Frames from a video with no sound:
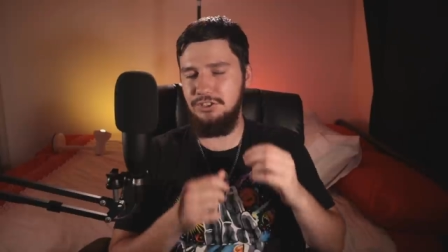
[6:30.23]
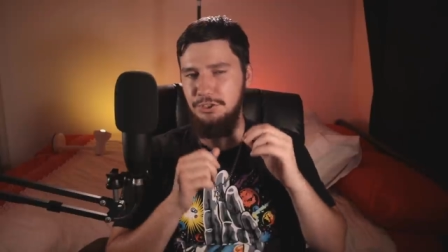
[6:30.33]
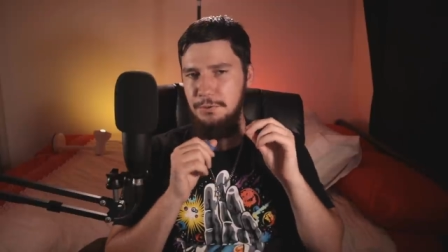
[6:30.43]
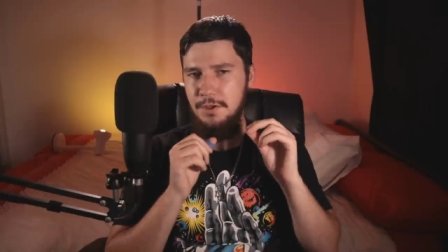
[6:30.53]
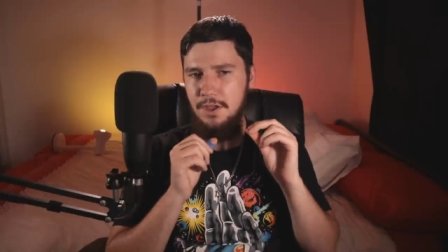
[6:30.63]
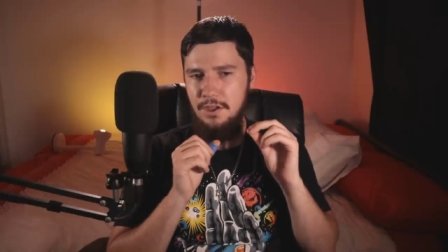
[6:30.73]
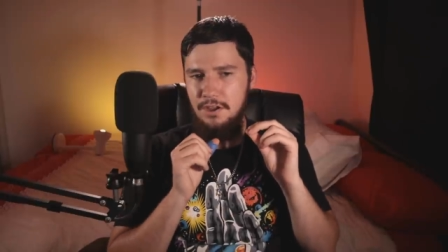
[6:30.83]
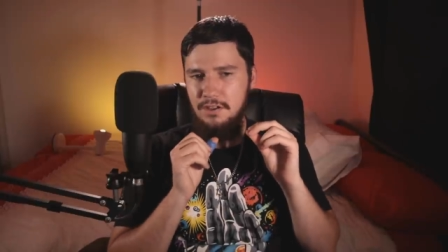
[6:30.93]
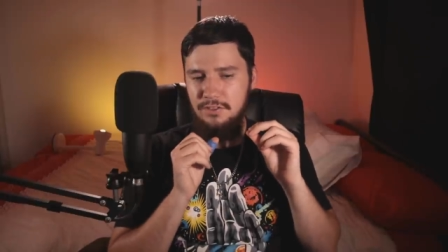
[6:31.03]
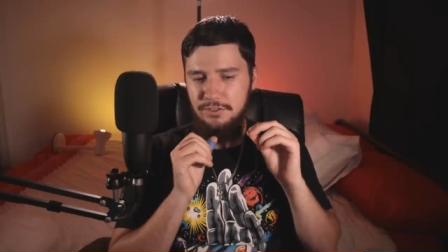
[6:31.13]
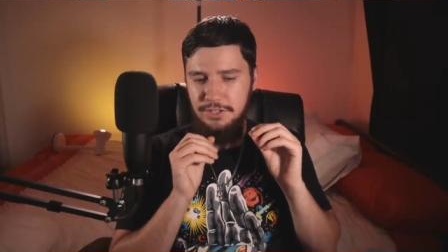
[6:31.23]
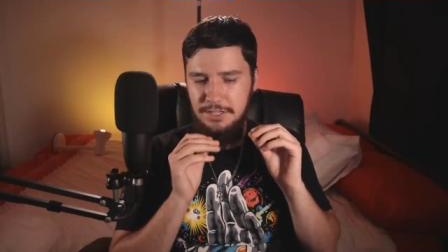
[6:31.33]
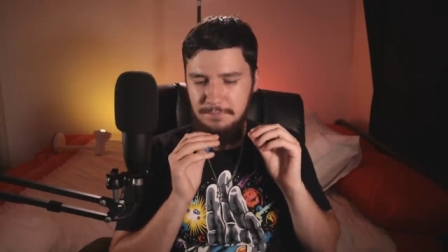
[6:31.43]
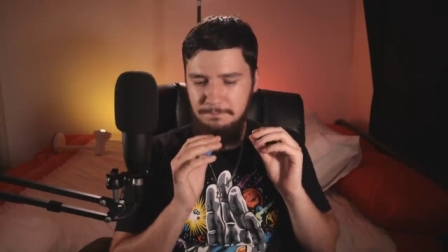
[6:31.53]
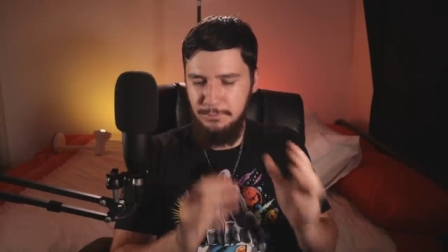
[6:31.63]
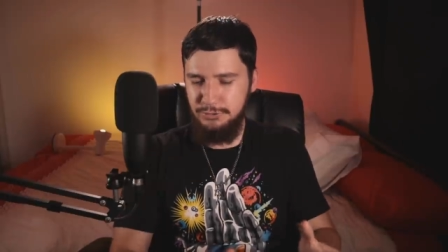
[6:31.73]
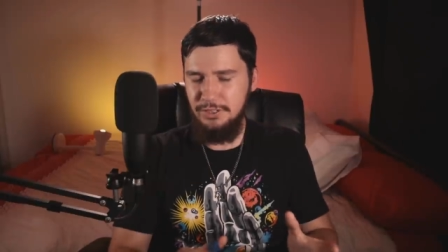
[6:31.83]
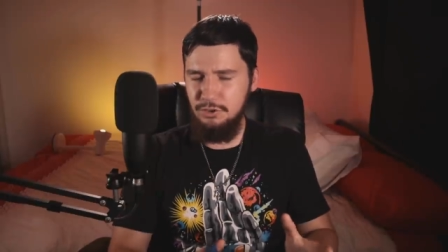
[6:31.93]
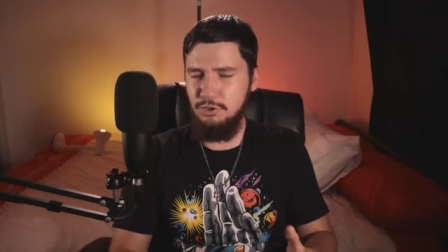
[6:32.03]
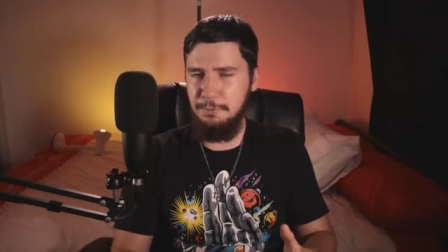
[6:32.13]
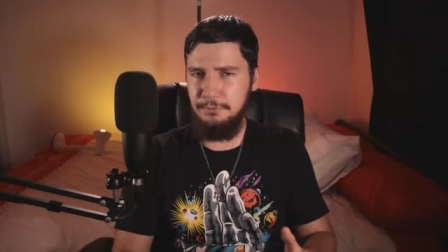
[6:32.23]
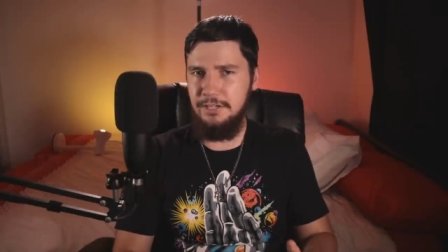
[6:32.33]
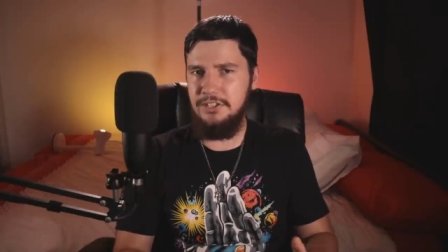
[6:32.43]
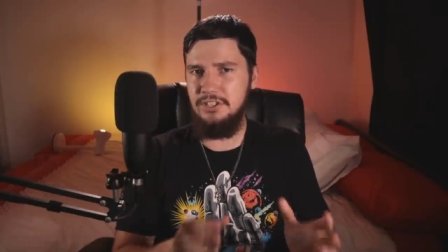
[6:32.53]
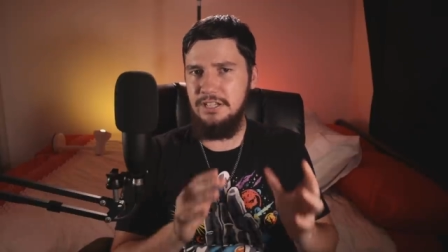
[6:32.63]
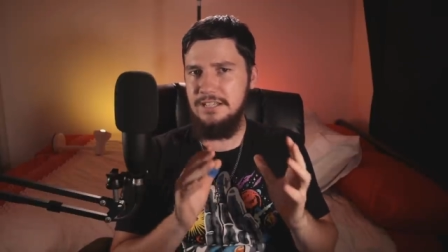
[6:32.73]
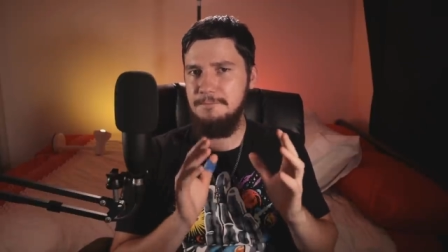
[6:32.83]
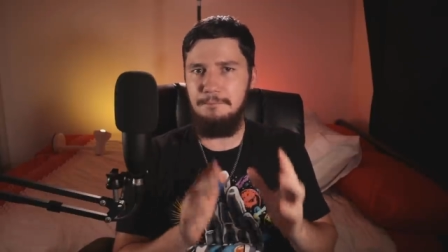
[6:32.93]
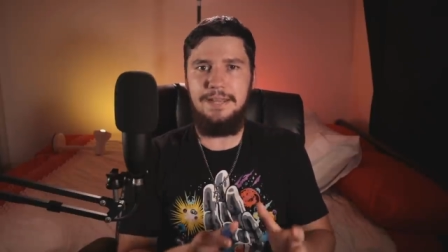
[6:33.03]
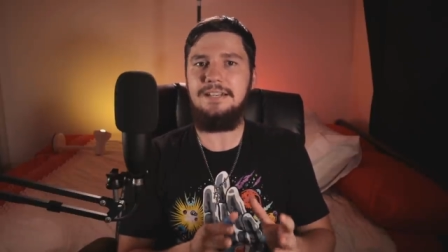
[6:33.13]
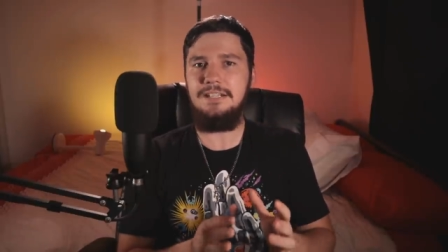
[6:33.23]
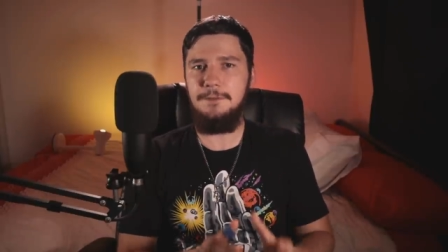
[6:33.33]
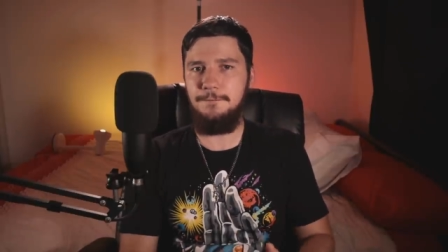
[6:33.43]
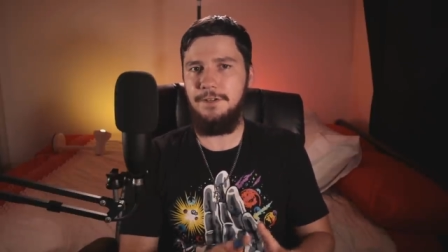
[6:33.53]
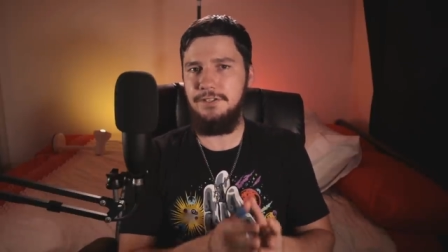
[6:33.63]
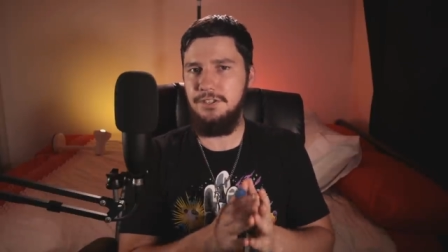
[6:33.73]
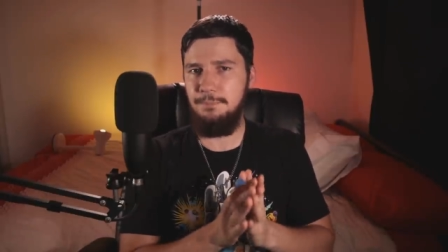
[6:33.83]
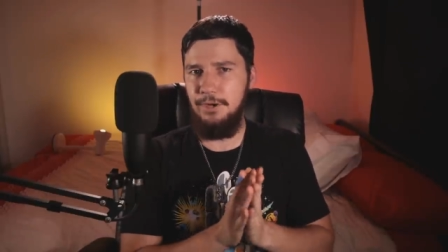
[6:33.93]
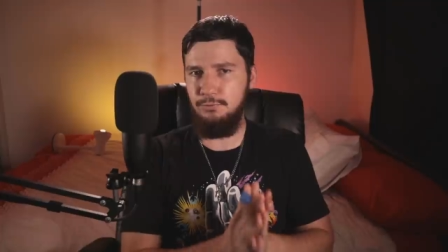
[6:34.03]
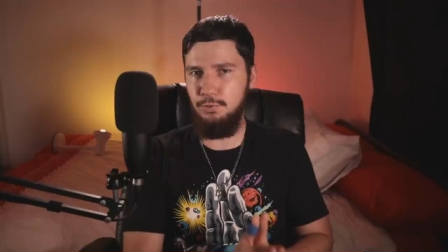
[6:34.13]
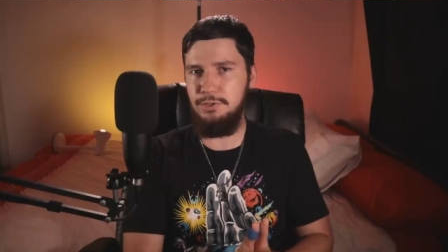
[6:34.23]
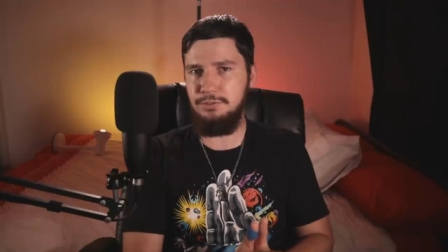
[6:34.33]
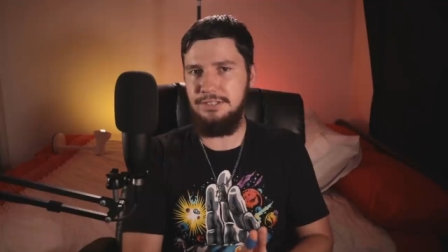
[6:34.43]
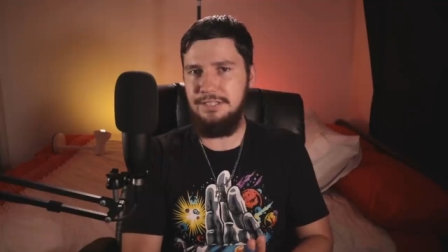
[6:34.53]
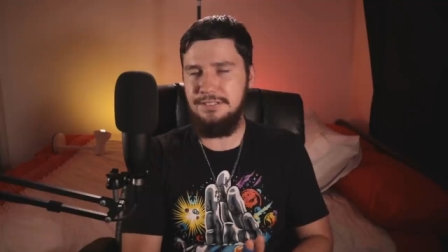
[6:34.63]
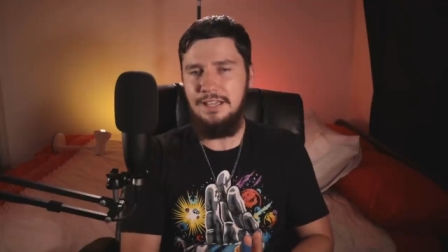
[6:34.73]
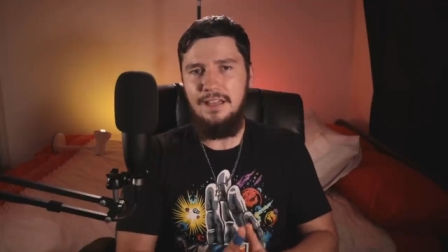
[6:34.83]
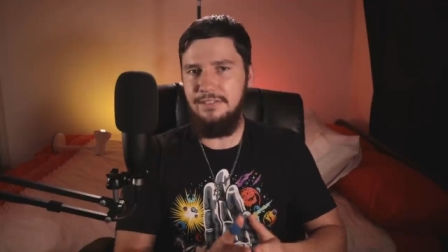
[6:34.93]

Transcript: So, the Mozilla Corporation is mainly funded by royalties.